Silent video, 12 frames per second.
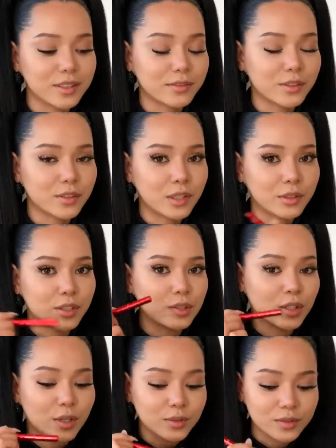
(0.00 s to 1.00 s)
If you know, you
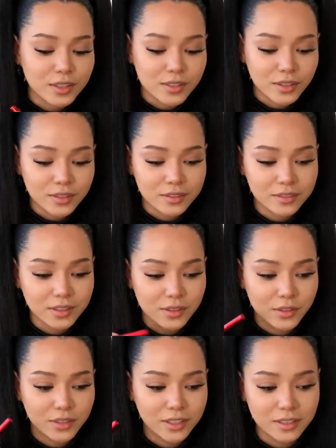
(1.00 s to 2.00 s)
know. These are
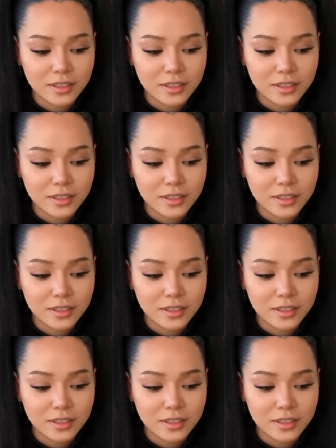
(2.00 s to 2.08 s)
good.